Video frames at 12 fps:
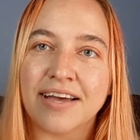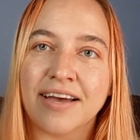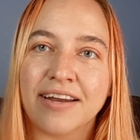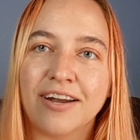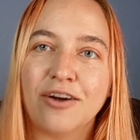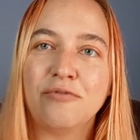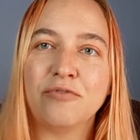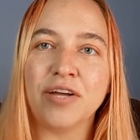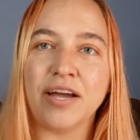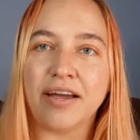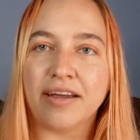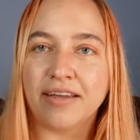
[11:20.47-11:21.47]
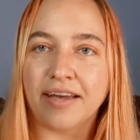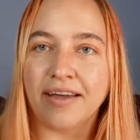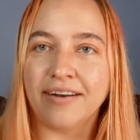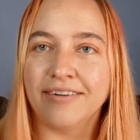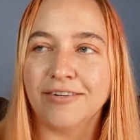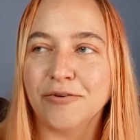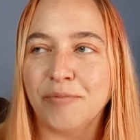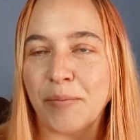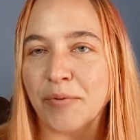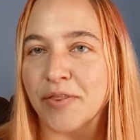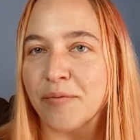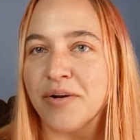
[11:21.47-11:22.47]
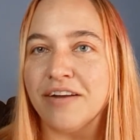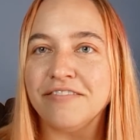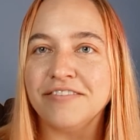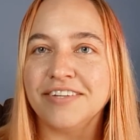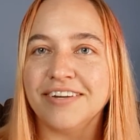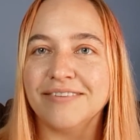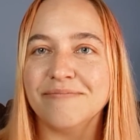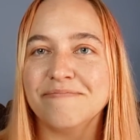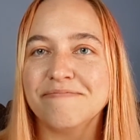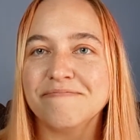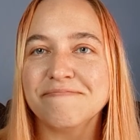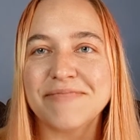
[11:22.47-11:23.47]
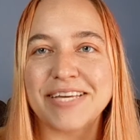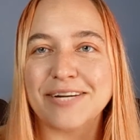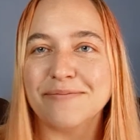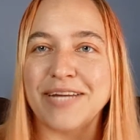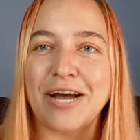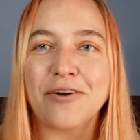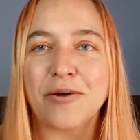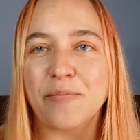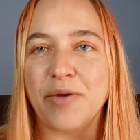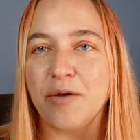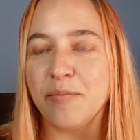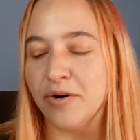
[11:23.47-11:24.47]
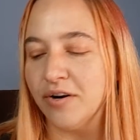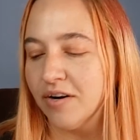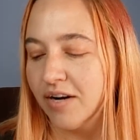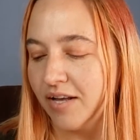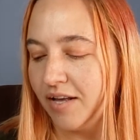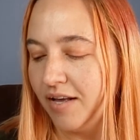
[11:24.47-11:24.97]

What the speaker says: and hopefully I can remember them enough to get them down on paper.